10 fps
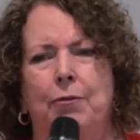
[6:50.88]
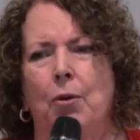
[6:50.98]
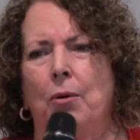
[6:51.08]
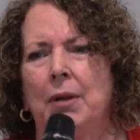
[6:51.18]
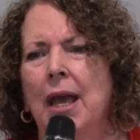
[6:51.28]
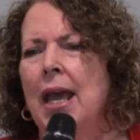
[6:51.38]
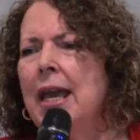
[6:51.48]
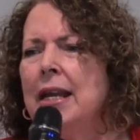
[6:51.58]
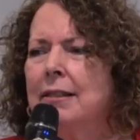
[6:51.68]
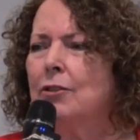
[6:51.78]
formed.
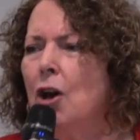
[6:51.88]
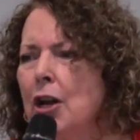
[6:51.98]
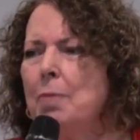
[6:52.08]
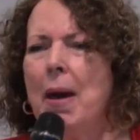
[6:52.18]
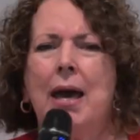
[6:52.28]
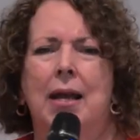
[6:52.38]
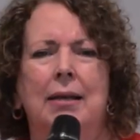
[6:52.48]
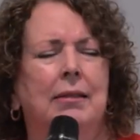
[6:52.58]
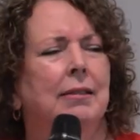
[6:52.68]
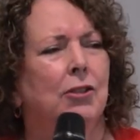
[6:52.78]
It is not about
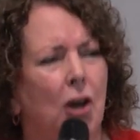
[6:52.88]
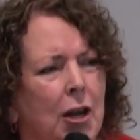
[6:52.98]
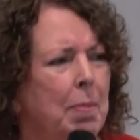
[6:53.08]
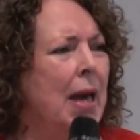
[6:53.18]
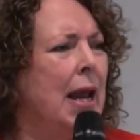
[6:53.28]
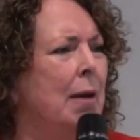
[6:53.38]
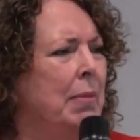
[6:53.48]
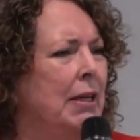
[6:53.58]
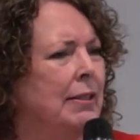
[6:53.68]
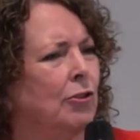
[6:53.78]
us. It's not about our
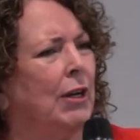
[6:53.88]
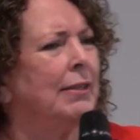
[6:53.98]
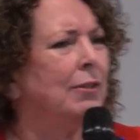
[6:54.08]
ministry.